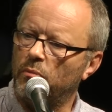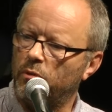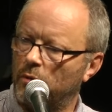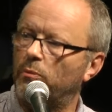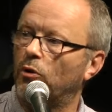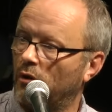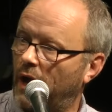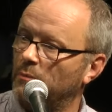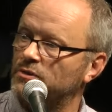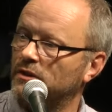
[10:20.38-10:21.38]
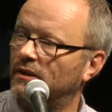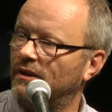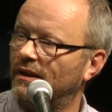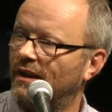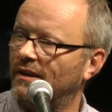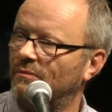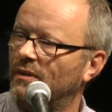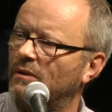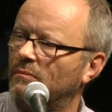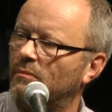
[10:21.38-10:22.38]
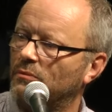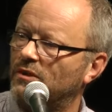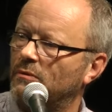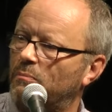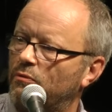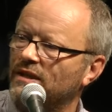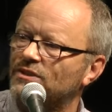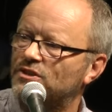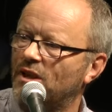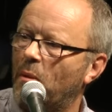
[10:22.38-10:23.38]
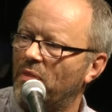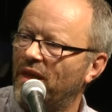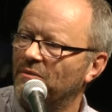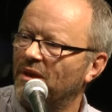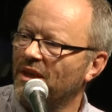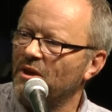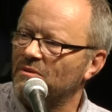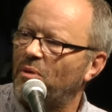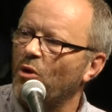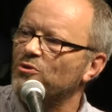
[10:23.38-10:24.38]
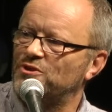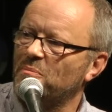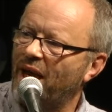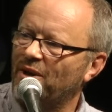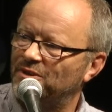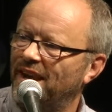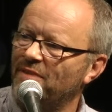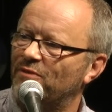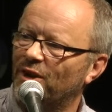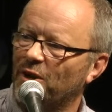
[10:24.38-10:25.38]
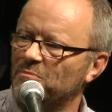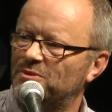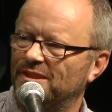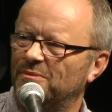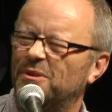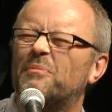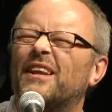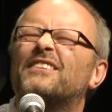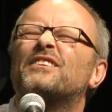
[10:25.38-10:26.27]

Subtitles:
put a book on Amazon, and then I was going to print some and then post them out in envelopes. It would have been a